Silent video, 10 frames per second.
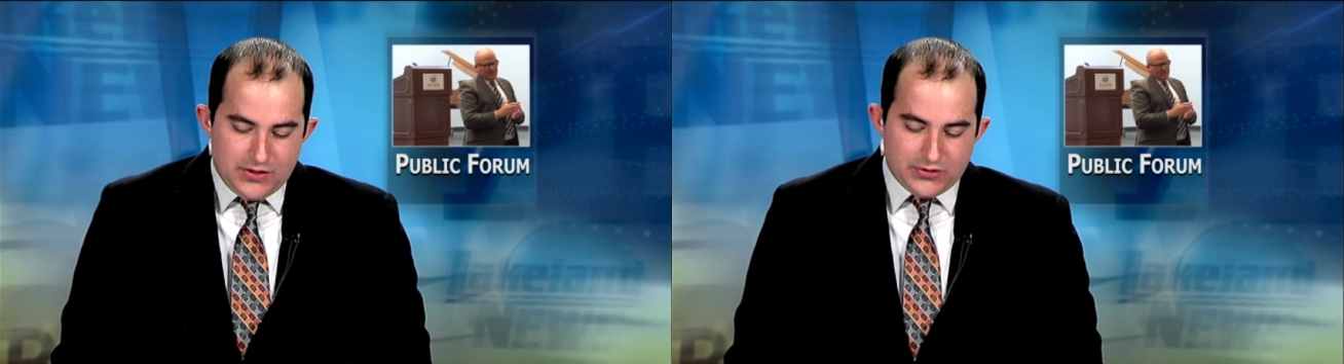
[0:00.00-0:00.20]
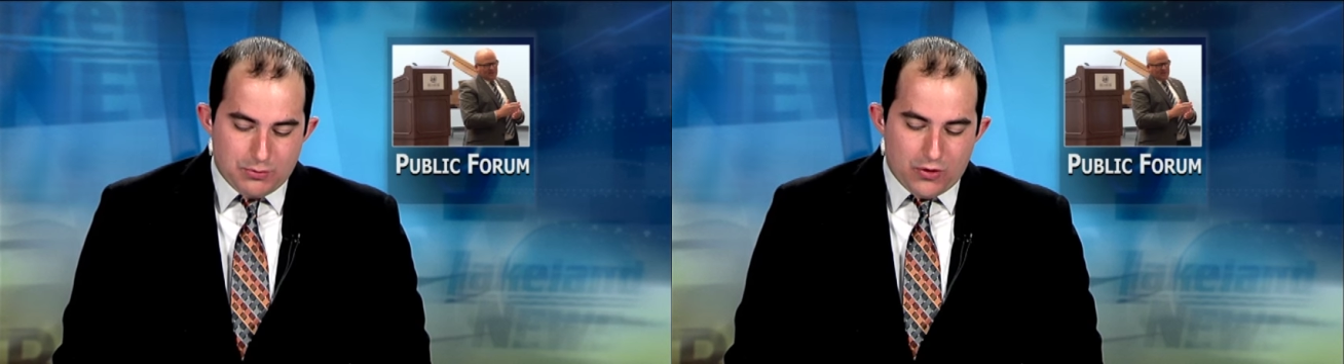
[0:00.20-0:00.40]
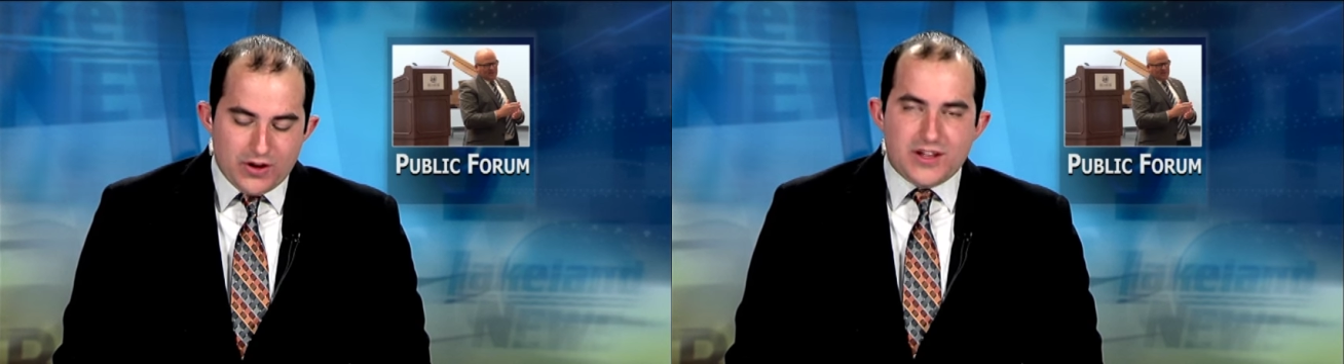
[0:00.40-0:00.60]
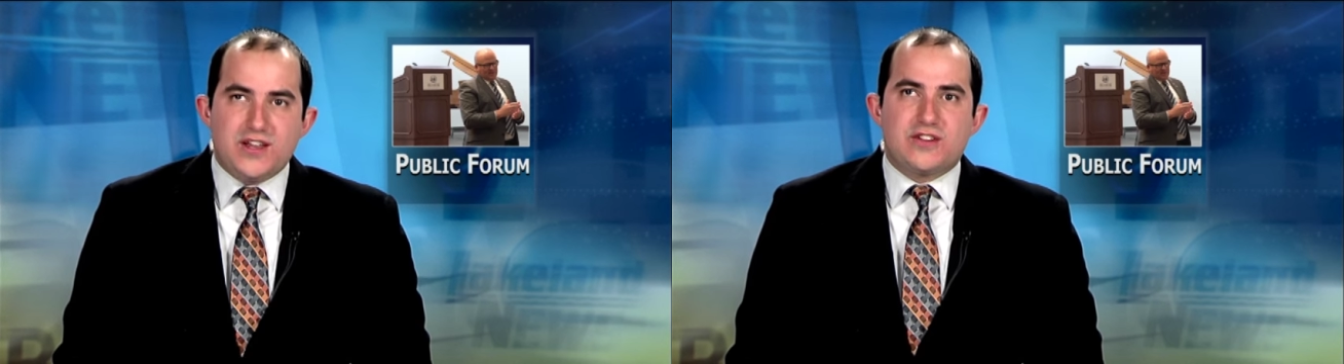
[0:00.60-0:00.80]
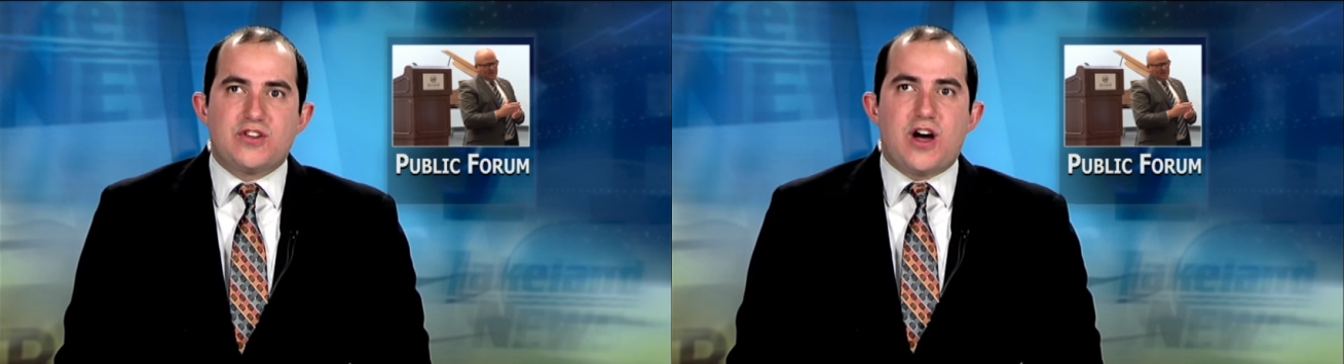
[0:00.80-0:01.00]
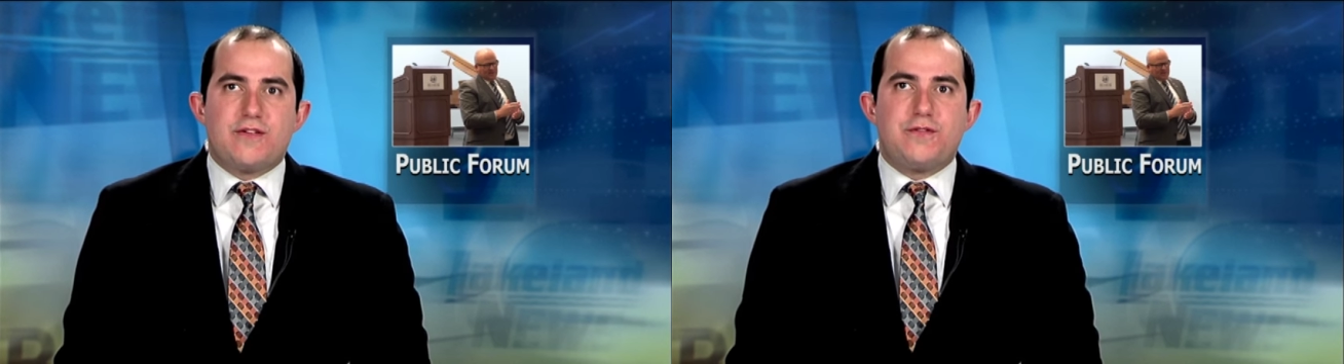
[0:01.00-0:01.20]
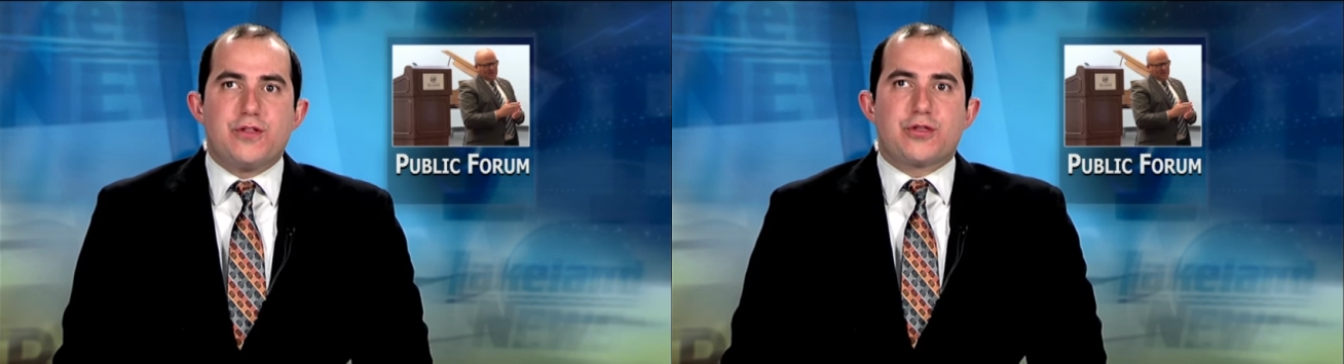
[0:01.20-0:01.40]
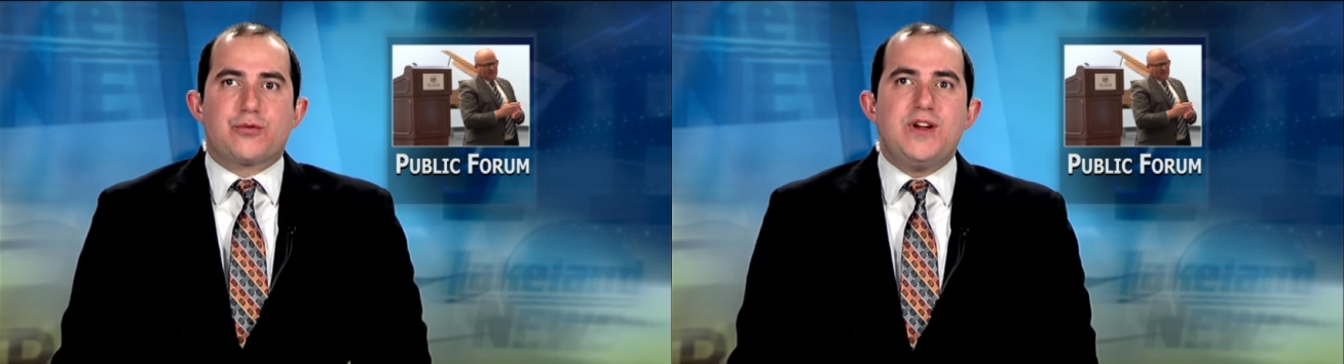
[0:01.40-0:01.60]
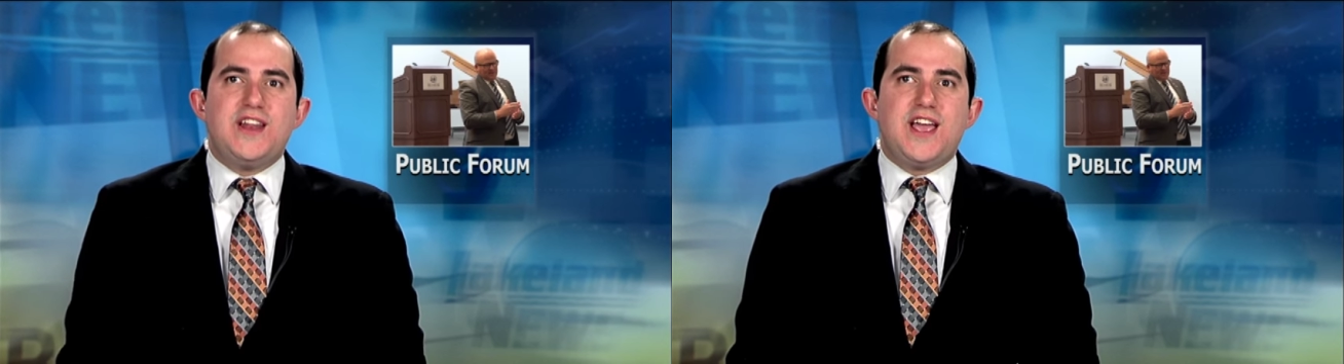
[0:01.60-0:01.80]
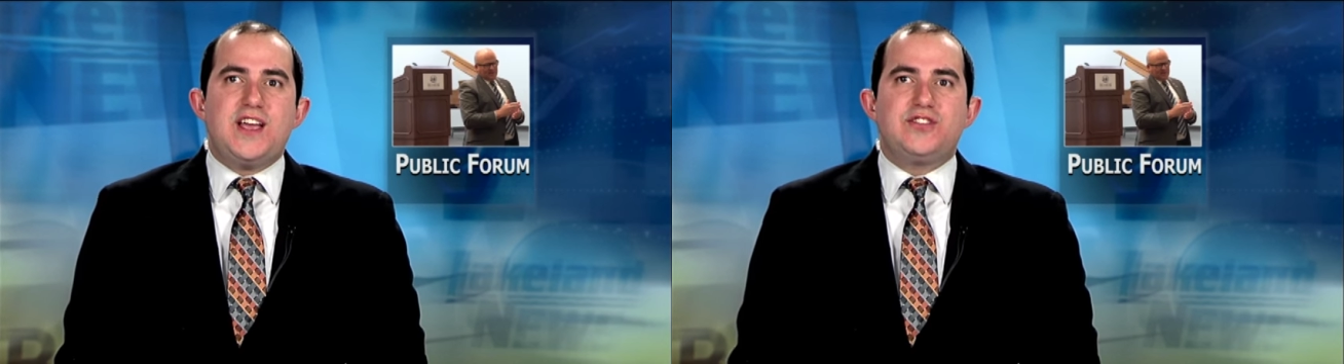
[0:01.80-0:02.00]
This morning kicked off three
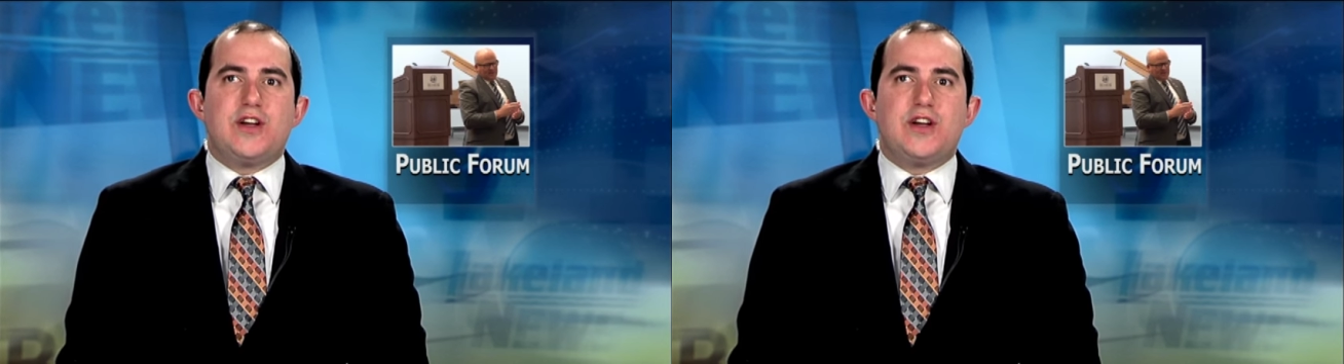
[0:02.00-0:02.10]
days